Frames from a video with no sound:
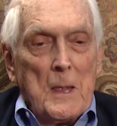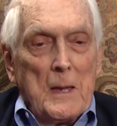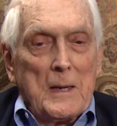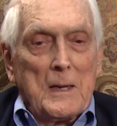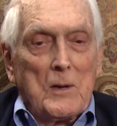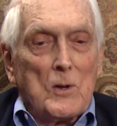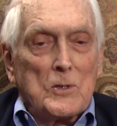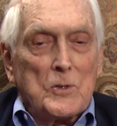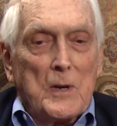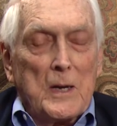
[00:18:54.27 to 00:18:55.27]
and
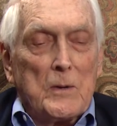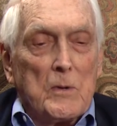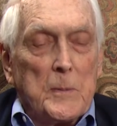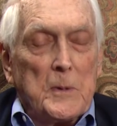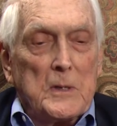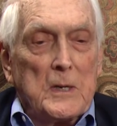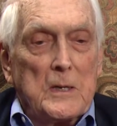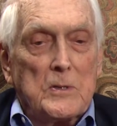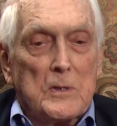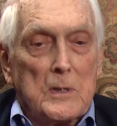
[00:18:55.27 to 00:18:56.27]
also had a
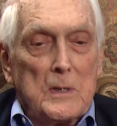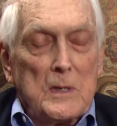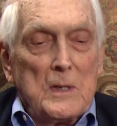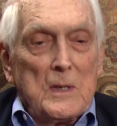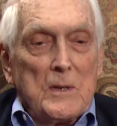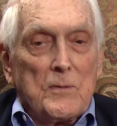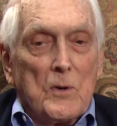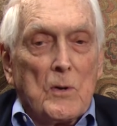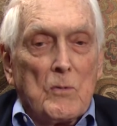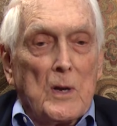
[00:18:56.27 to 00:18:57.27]
reputation
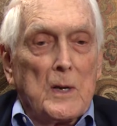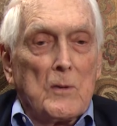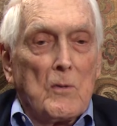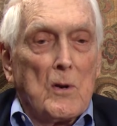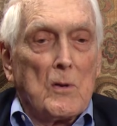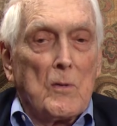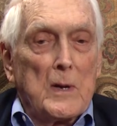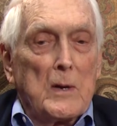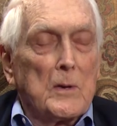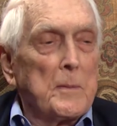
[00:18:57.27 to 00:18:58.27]
for running wrong
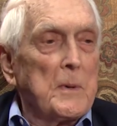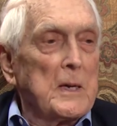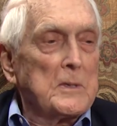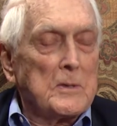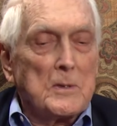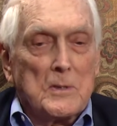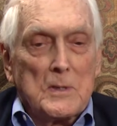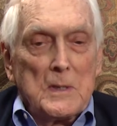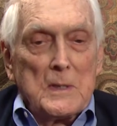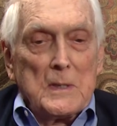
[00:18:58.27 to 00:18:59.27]
way on the bases,
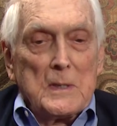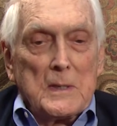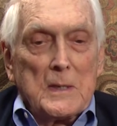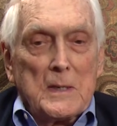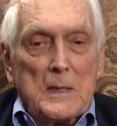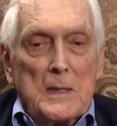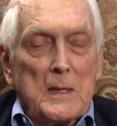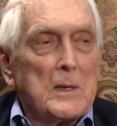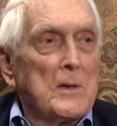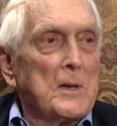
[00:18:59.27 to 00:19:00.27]
uh, getting
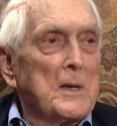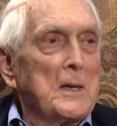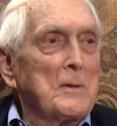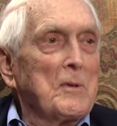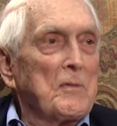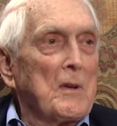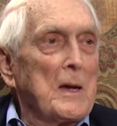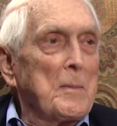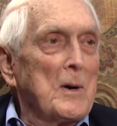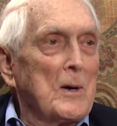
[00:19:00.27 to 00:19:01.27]
hit on the head with
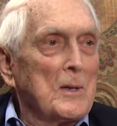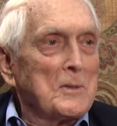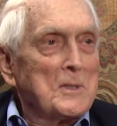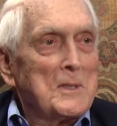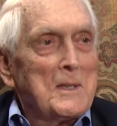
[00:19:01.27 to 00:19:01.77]
fly balls.